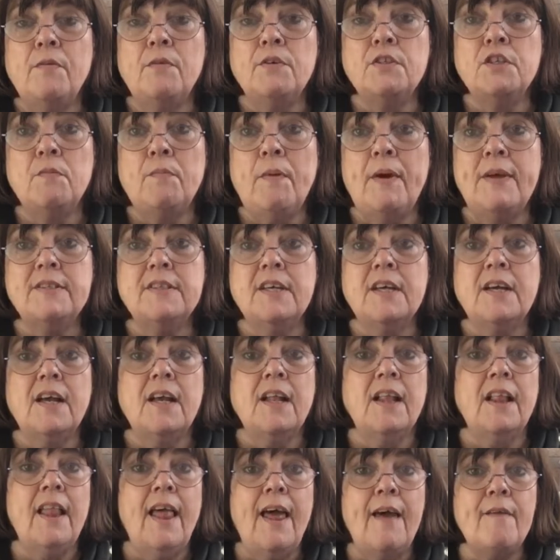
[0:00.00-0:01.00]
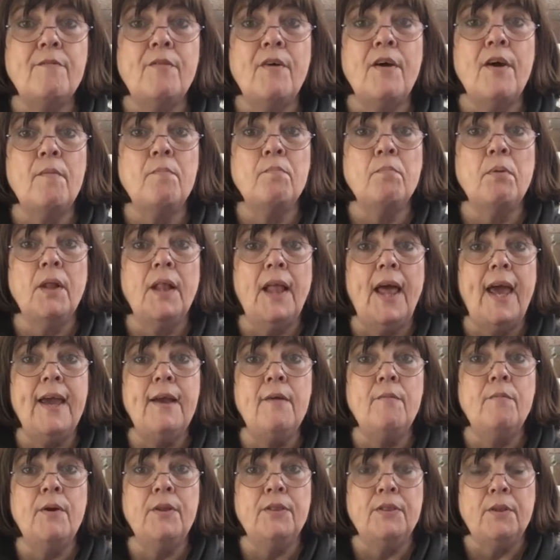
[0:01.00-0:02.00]
was a bit of clever play
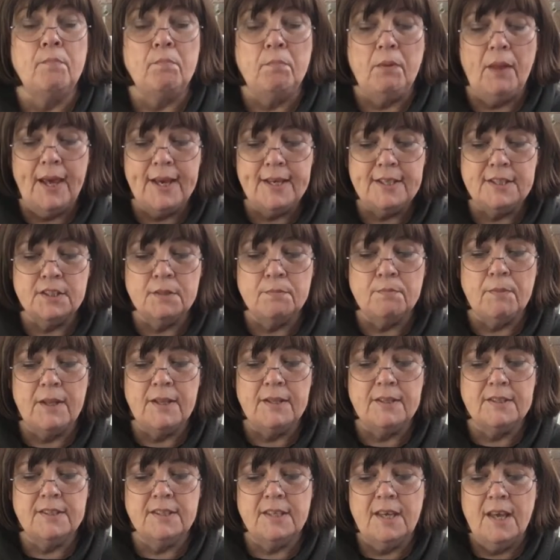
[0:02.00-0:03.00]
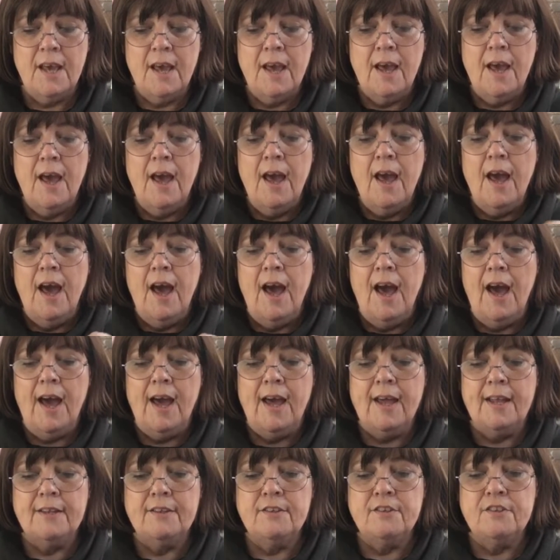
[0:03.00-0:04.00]
with the placement,
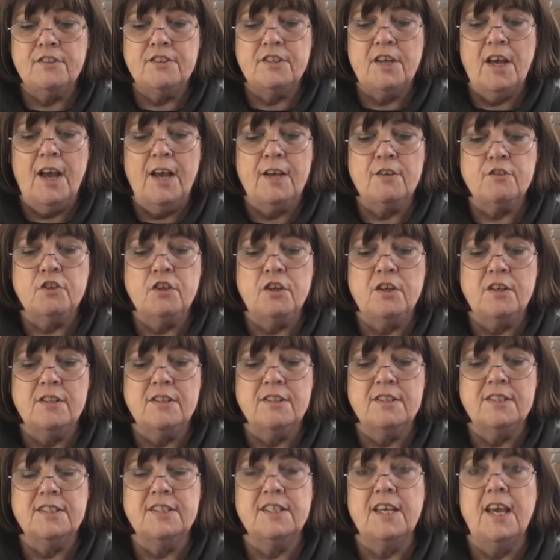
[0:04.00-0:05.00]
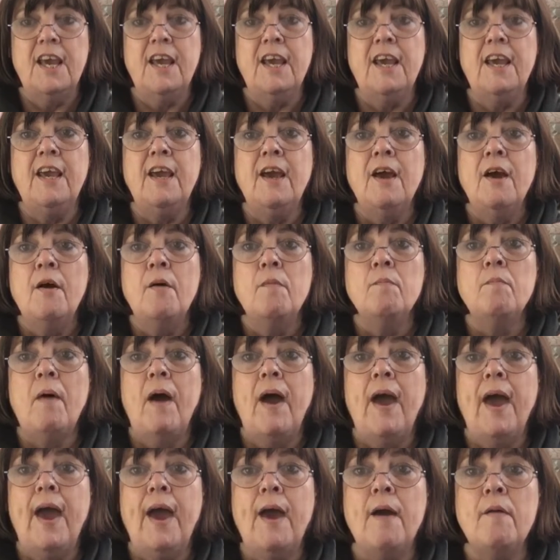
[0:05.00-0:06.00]
and as you can see, my
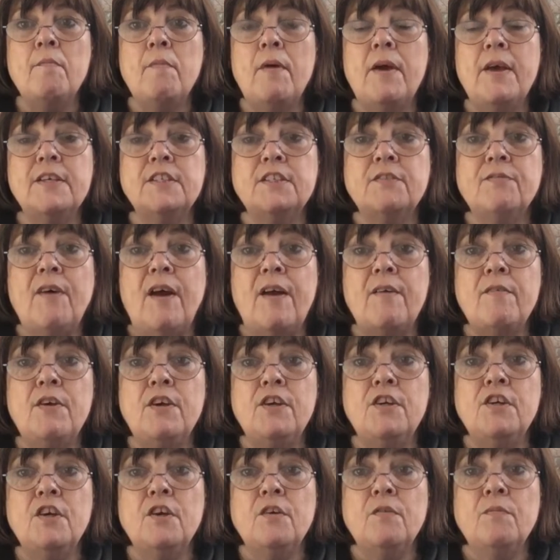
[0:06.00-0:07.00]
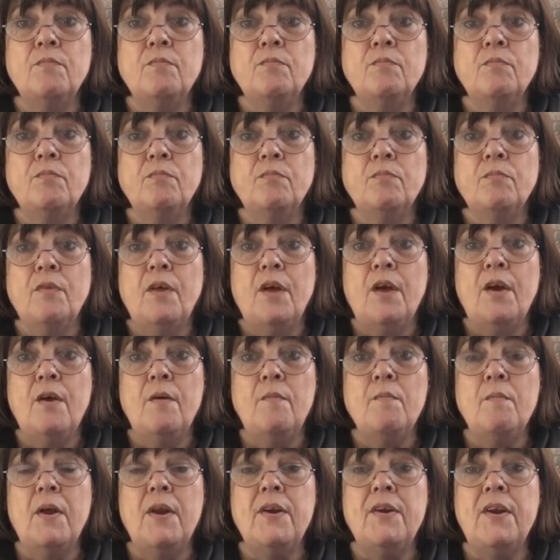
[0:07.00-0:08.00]
hem is very
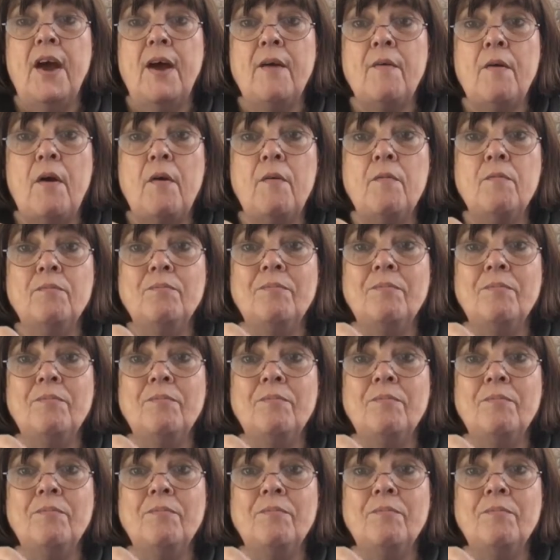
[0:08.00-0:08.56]
narrow